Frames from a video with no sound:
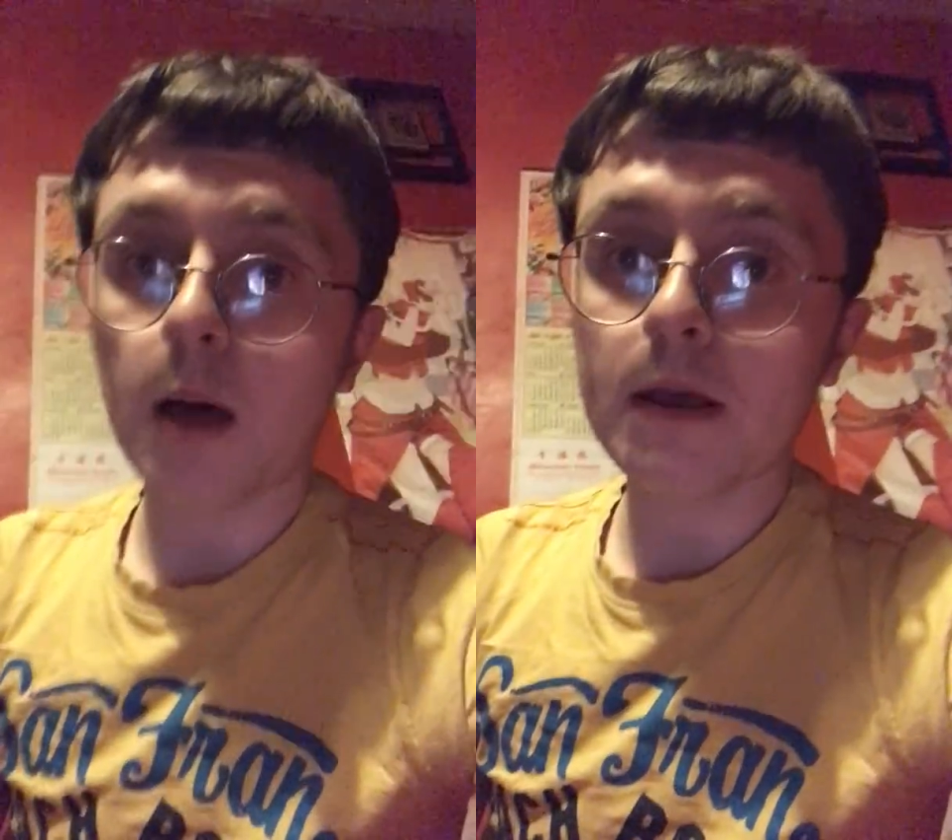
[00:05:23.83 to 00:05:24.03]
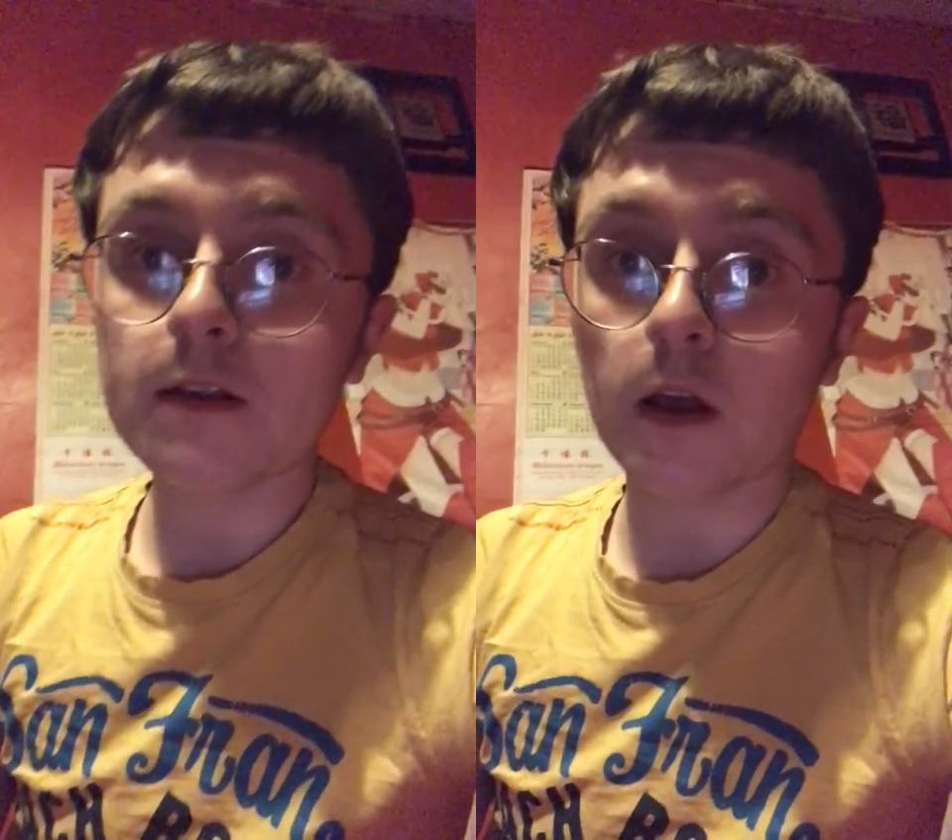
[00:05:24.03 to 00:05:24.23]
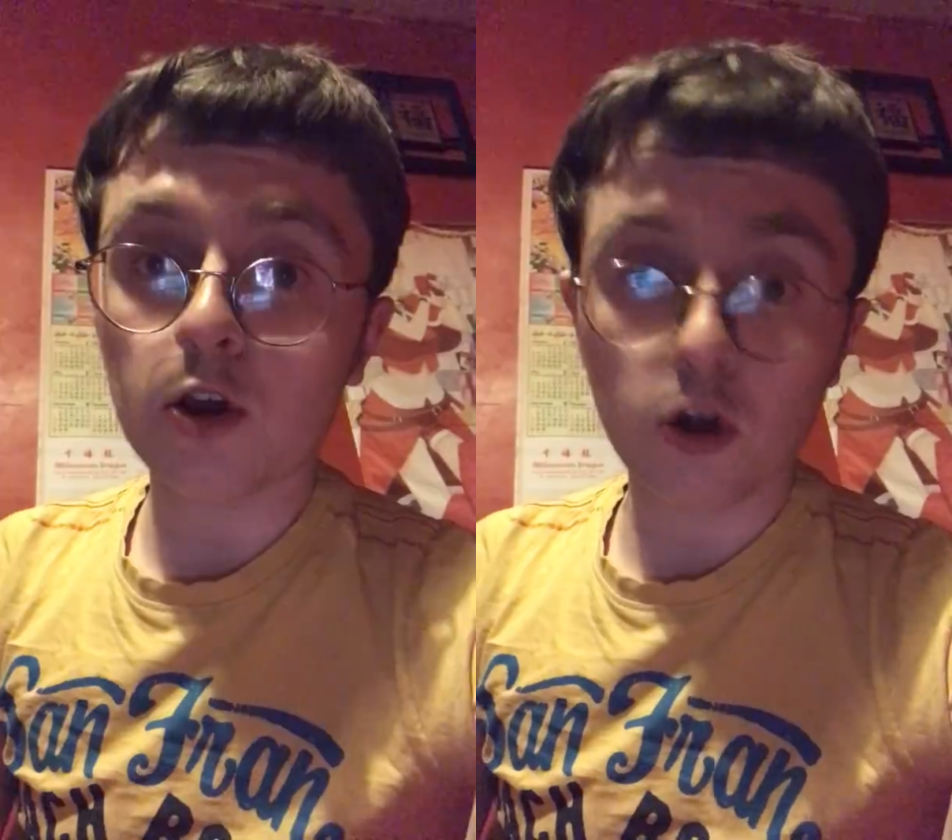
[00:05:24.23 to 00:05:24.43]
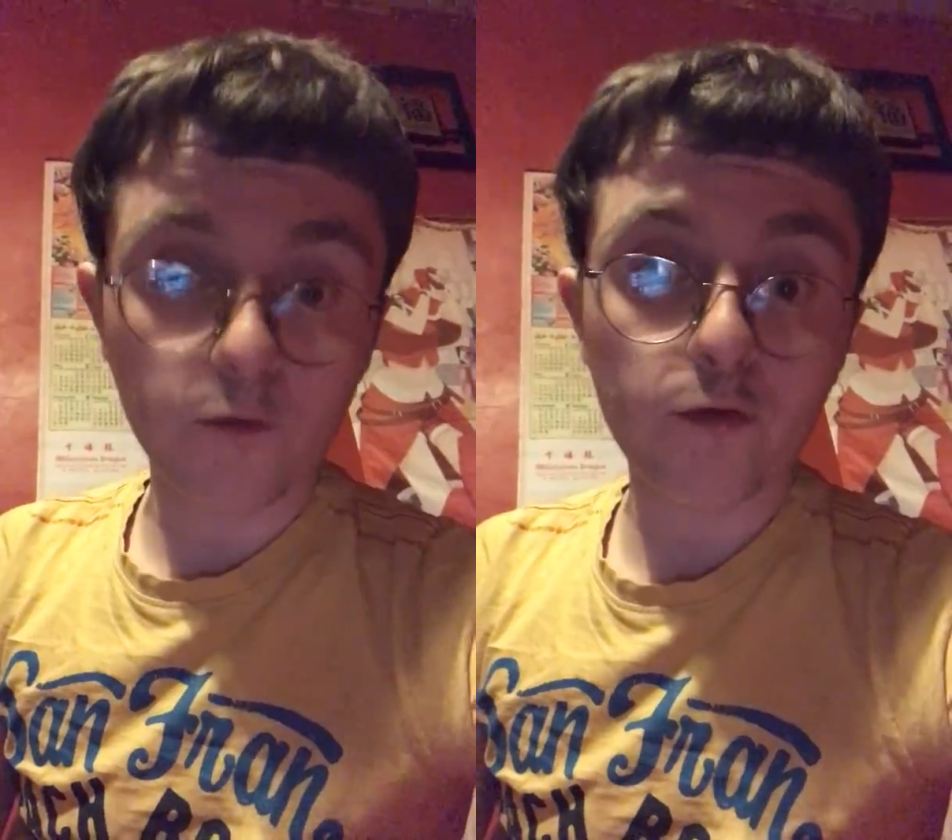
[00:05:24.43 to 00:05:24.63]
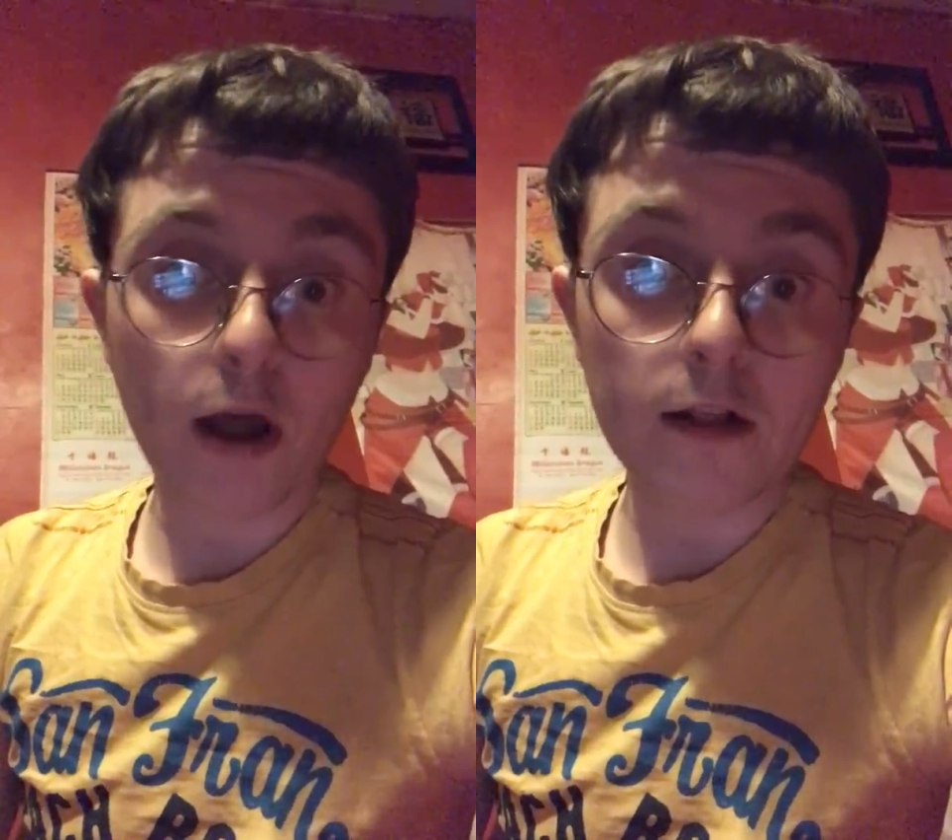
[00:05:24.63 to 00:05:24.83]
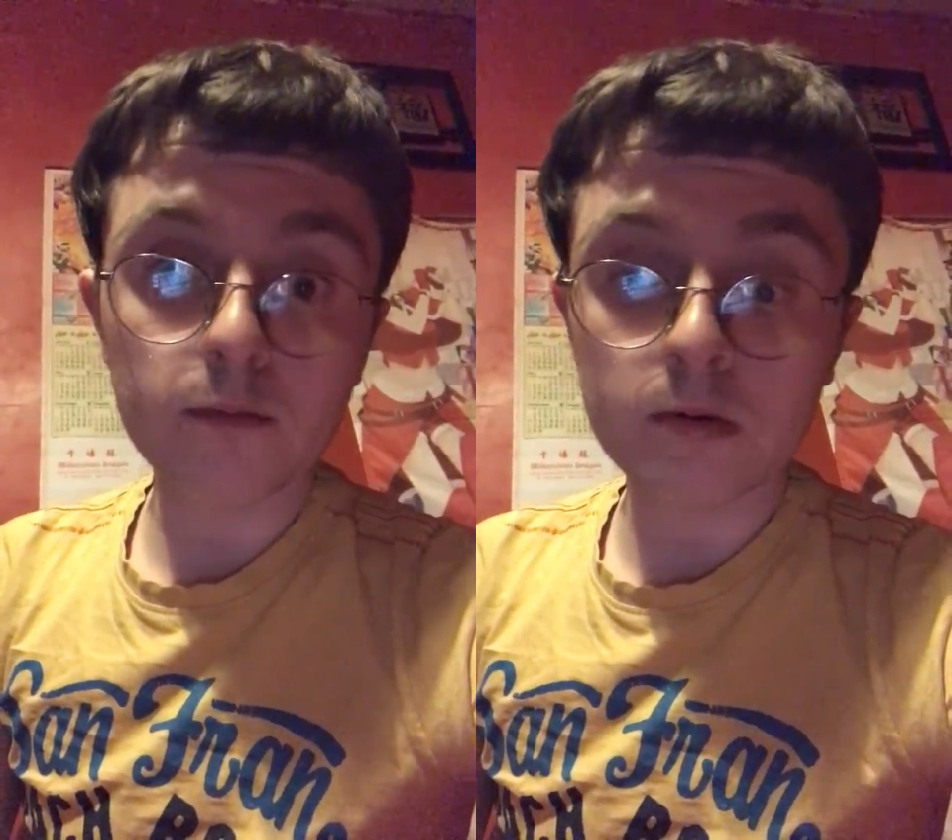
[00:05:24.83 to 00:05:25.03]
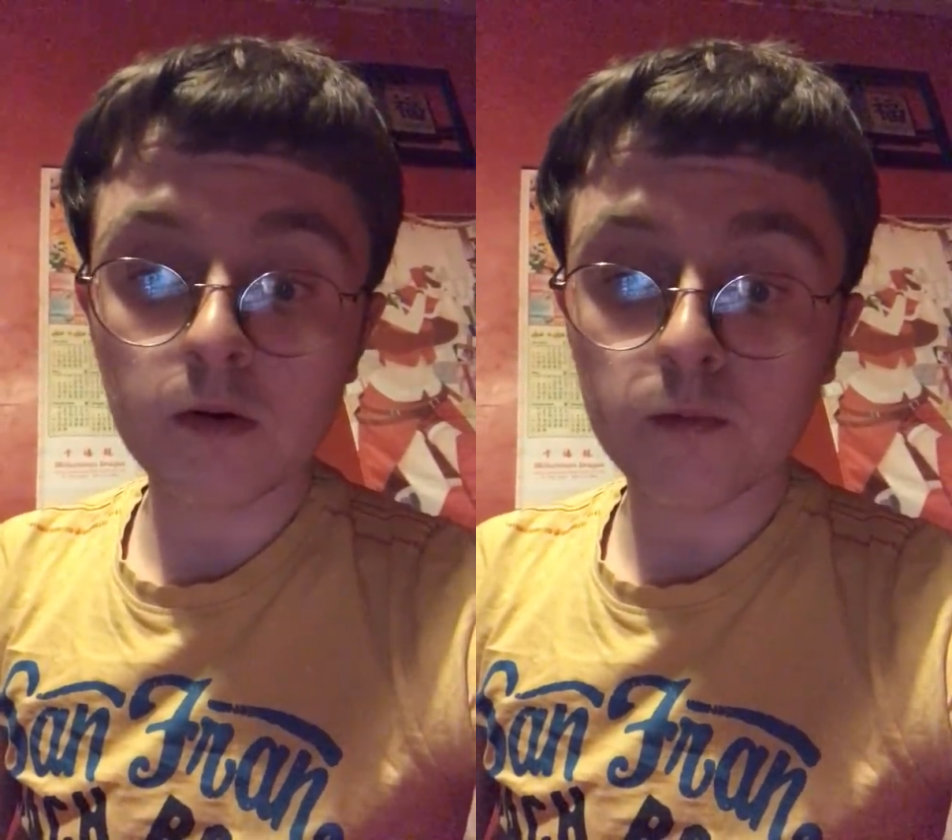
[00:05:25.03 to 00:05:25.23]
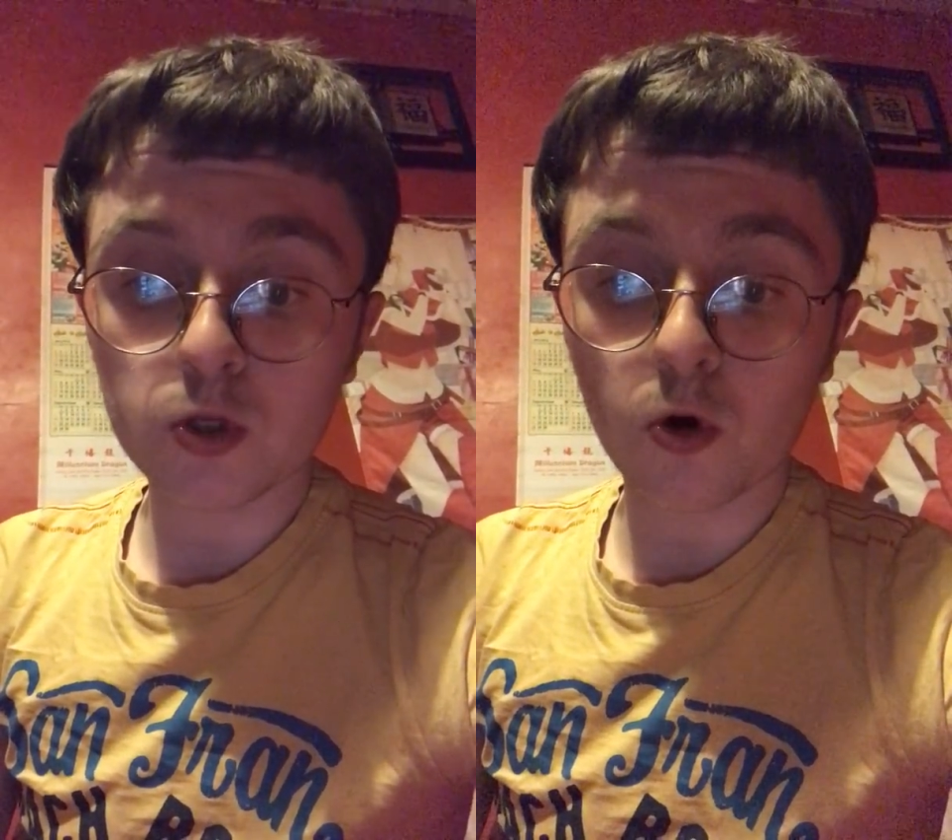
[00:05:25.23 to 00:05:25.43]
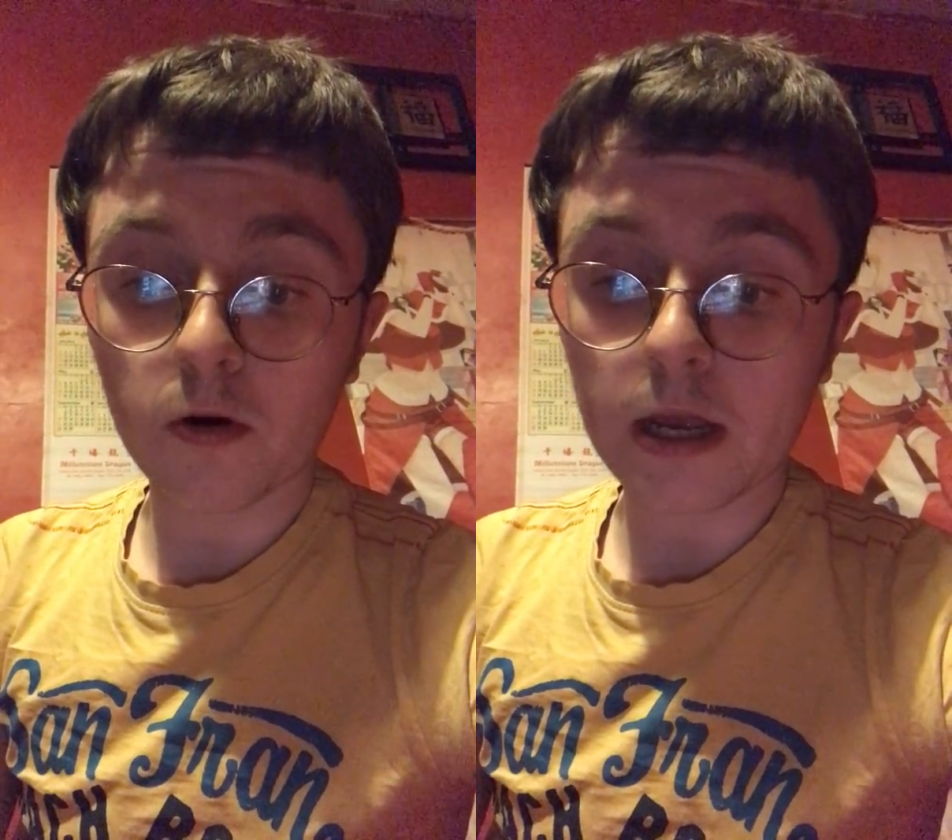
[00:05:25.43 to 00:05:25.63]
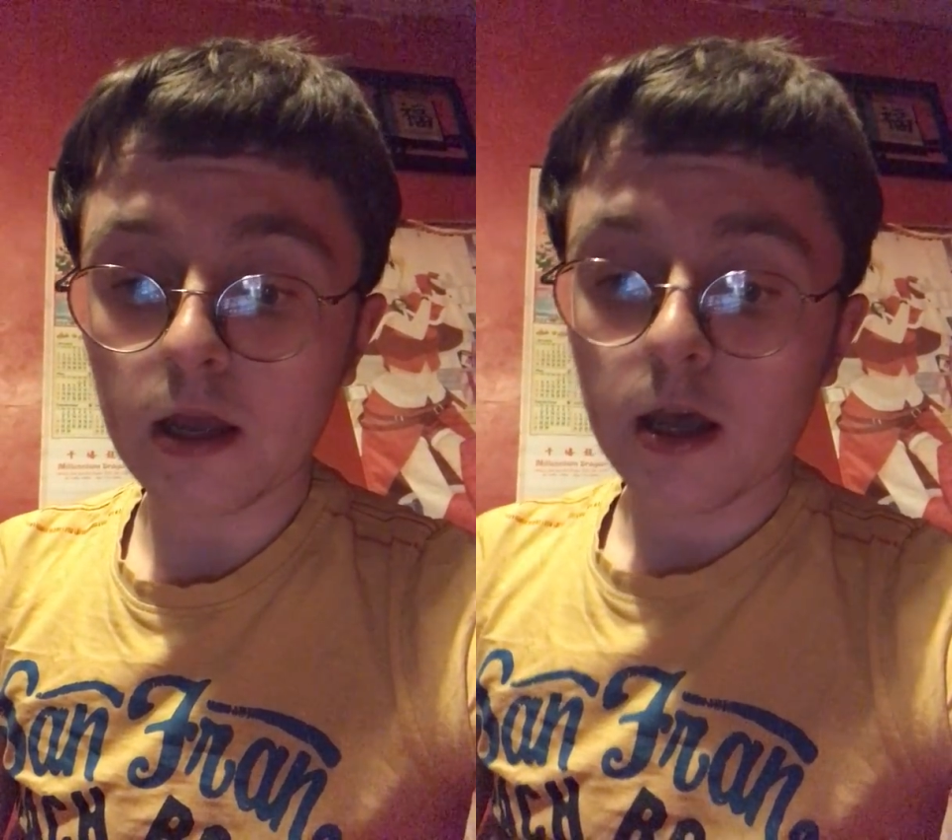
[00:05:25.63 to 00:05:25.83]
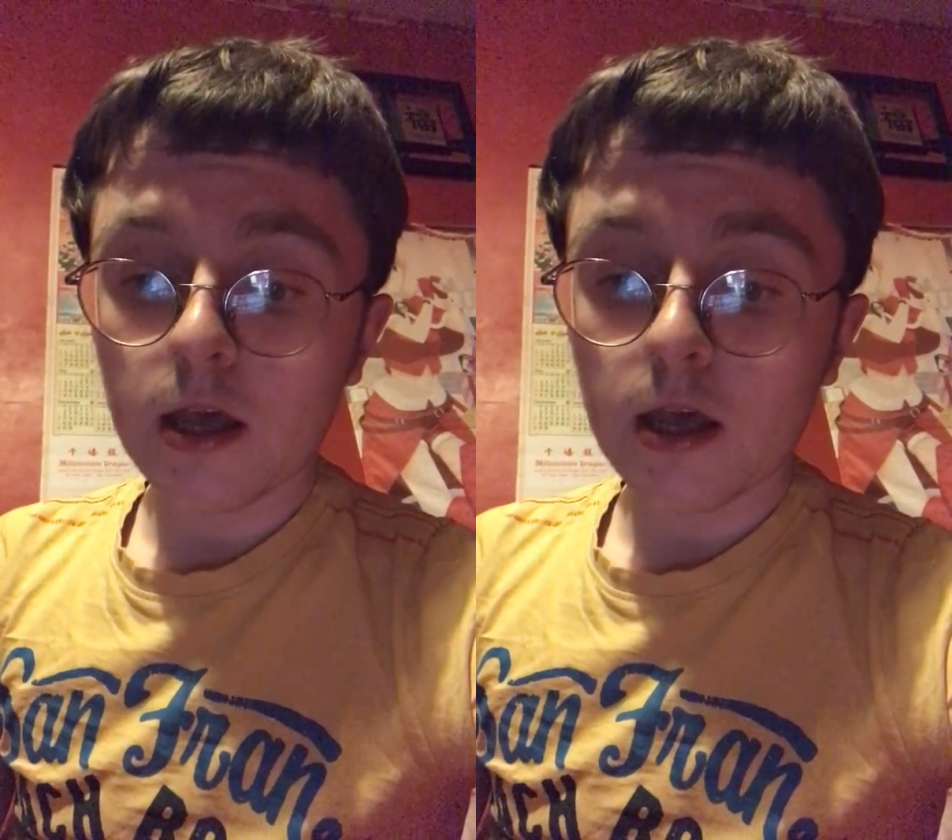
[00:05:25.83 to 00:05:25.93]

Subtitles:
He's a good friend with Midori.